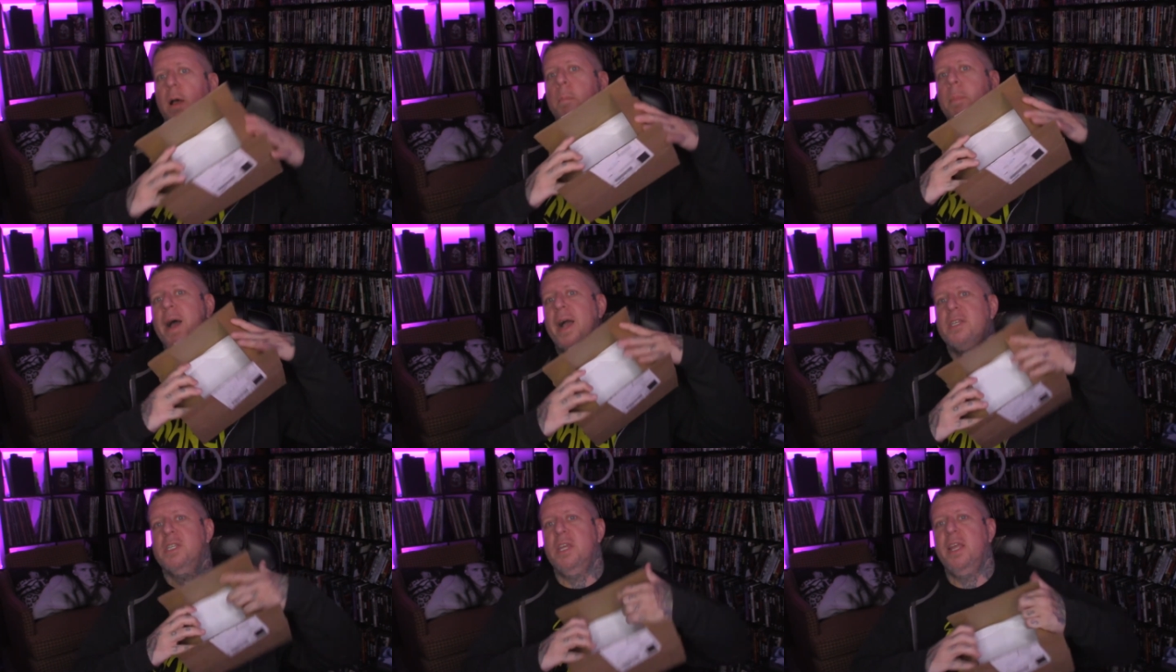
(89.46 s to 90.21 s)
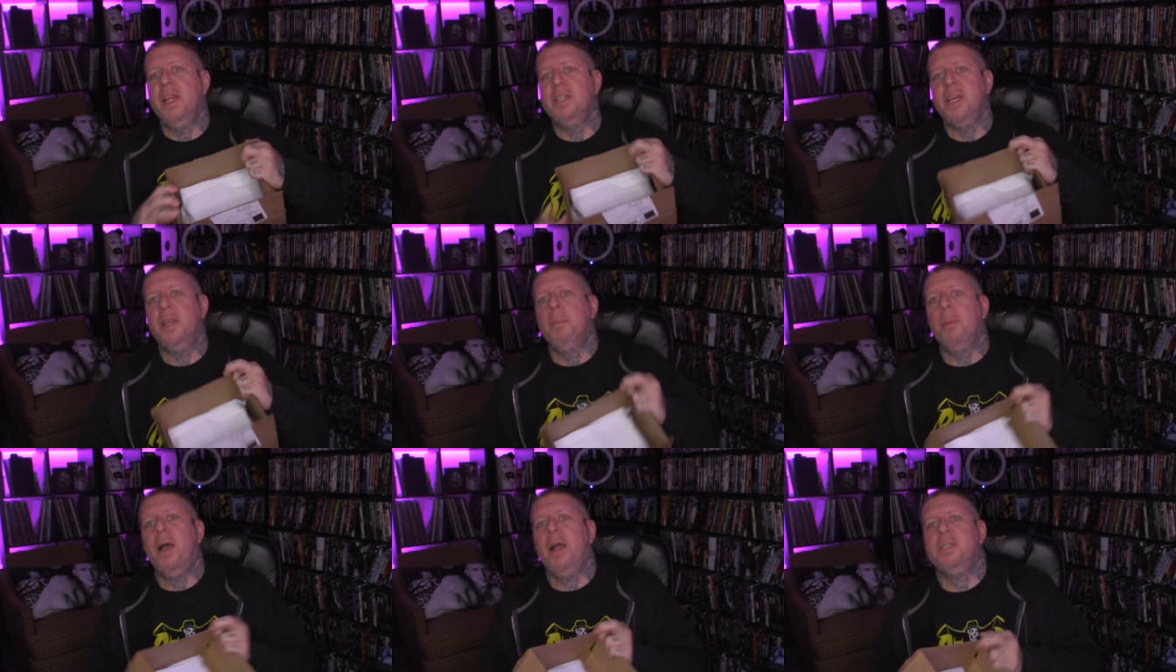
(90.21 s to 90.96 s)
box inside the
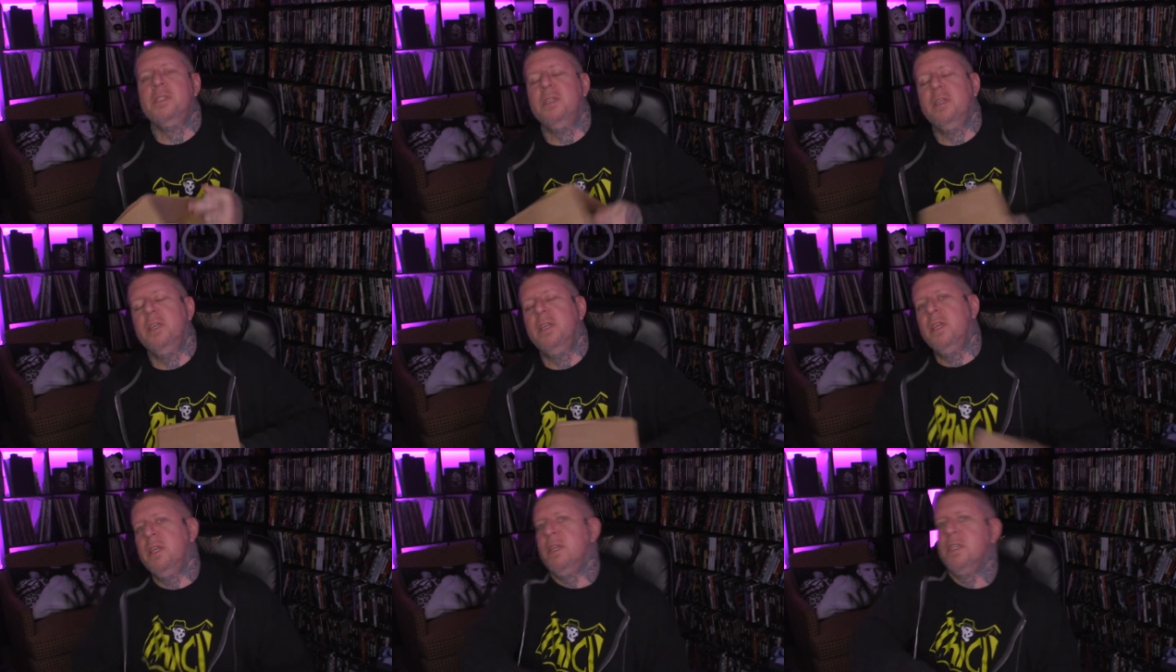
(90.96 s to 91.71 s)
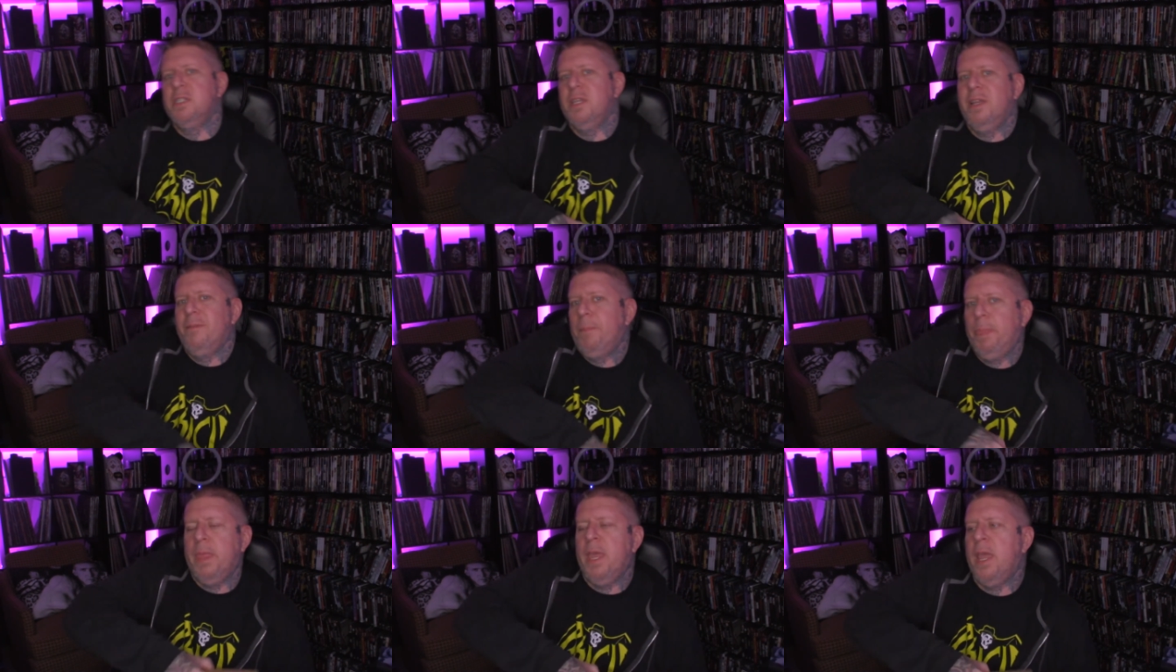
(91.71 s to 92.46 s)
box is
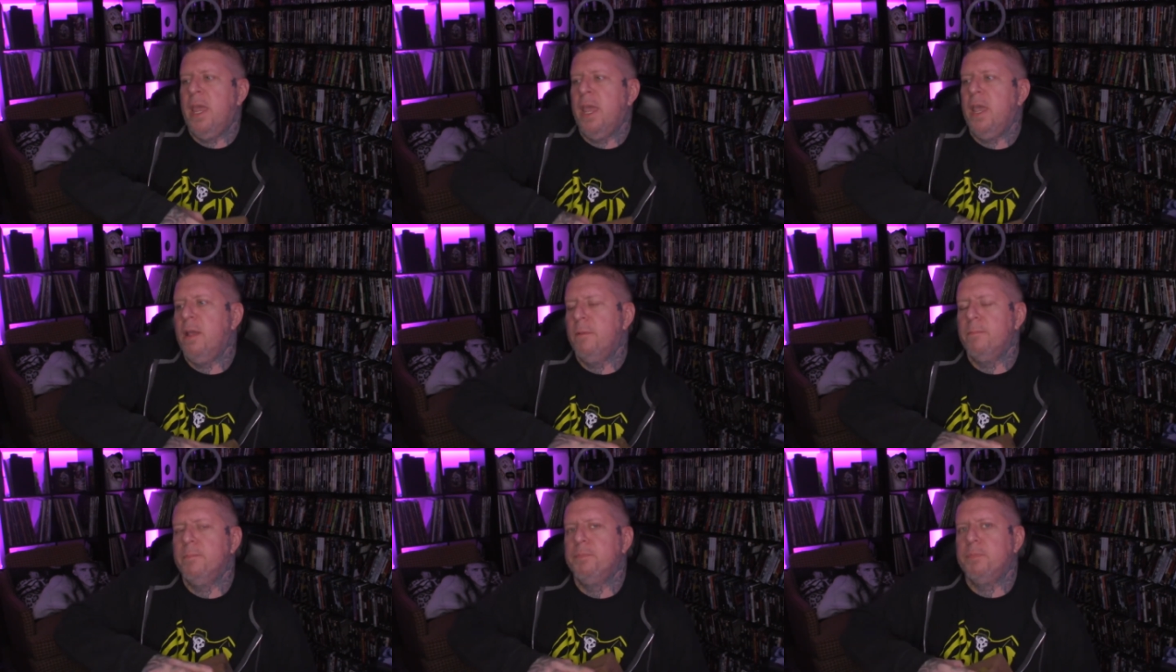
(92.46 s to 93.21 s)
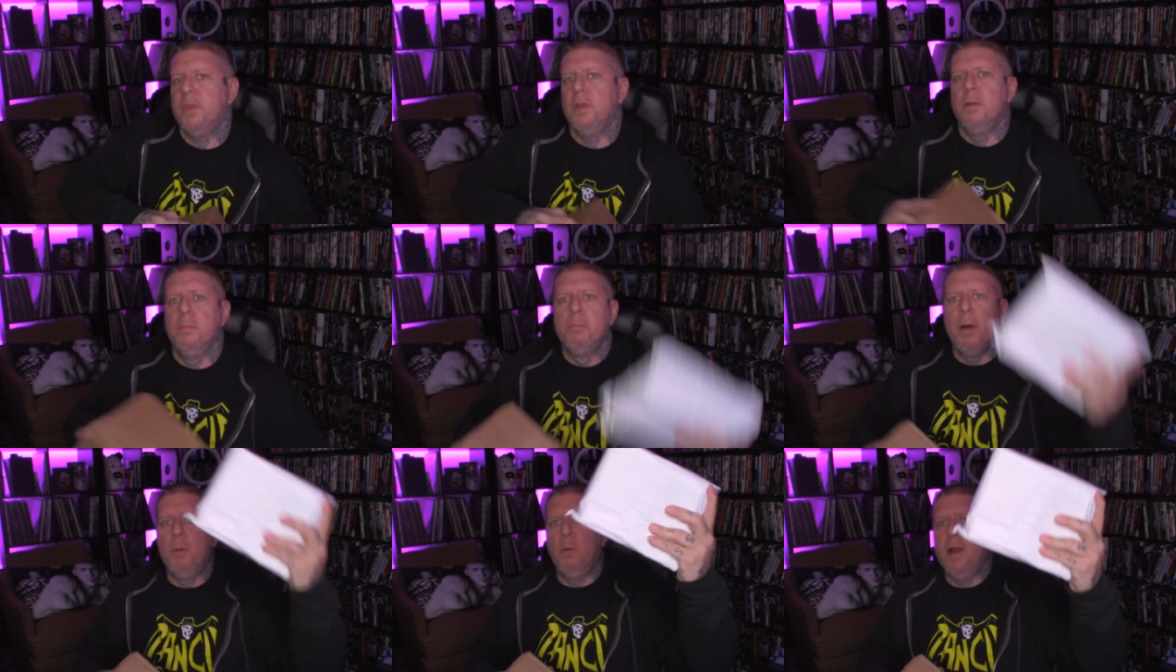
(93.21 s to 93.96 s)
a
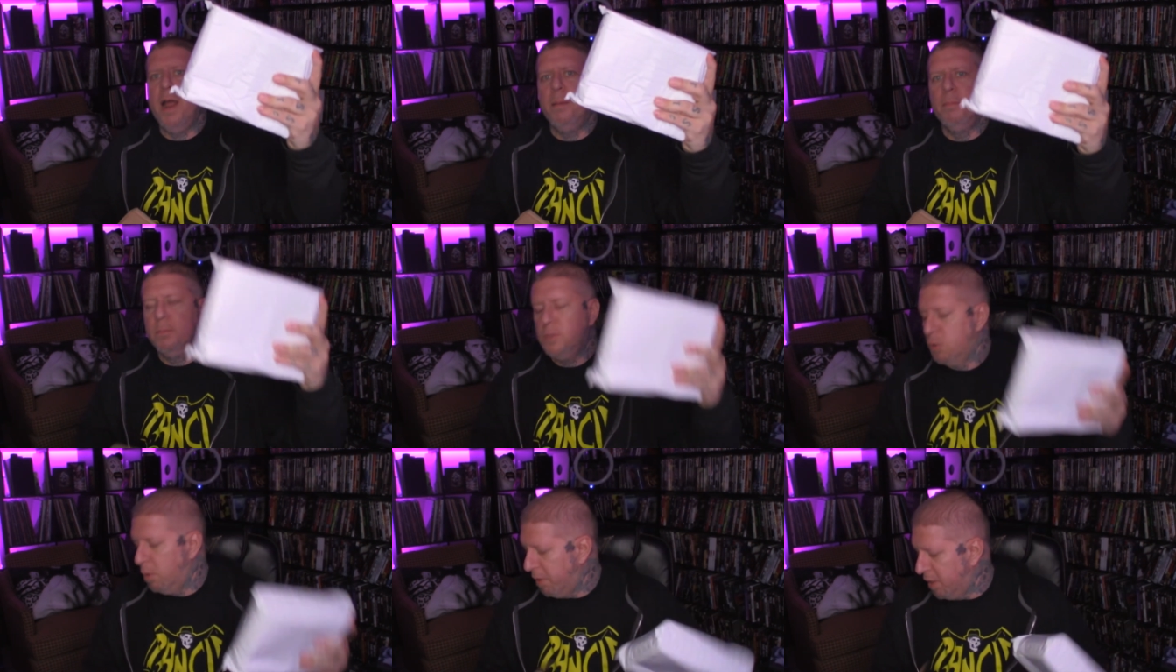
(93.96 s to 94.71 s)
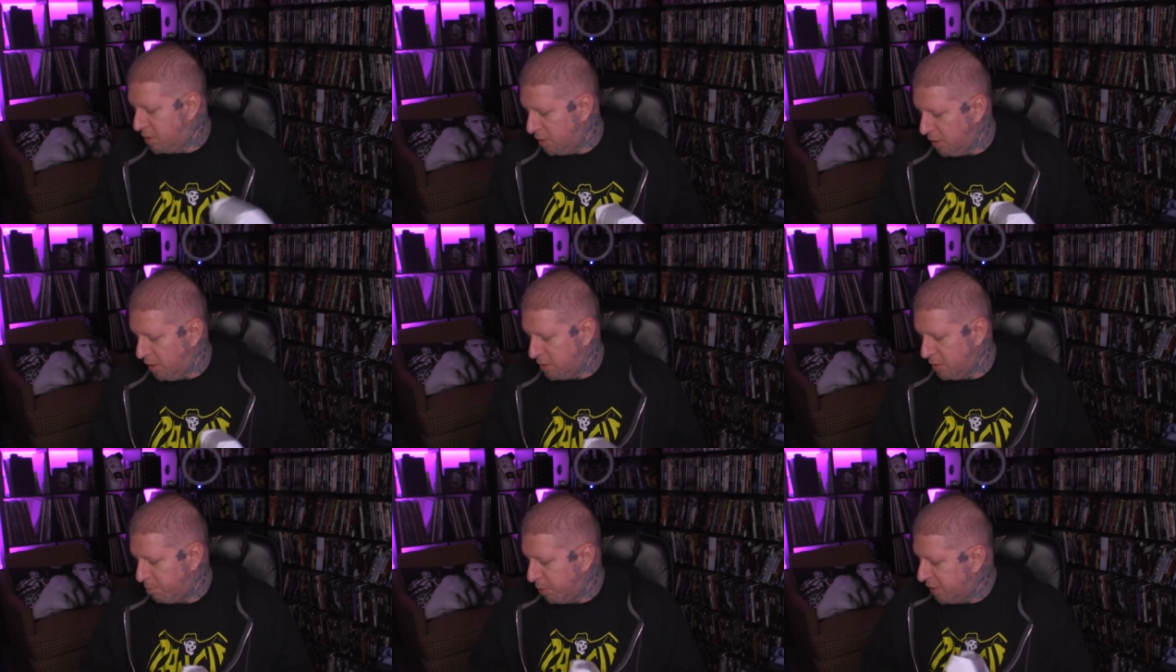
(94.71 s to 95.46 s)
bubble wrap. So I mean, it's a it's
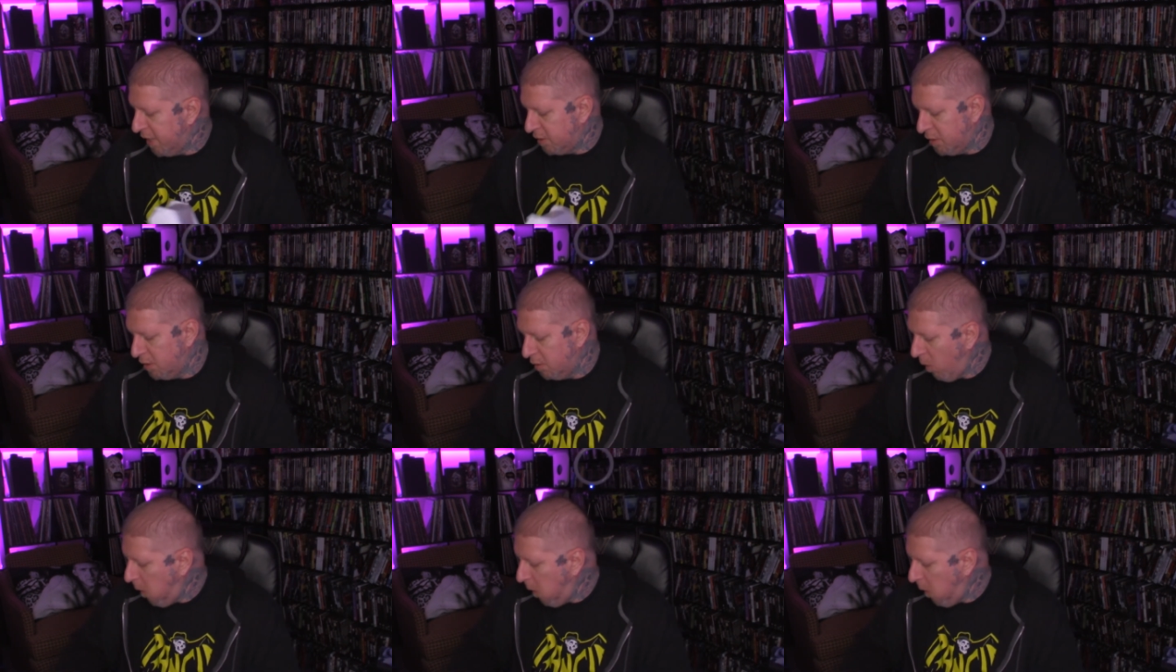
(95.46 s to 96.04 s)
protected.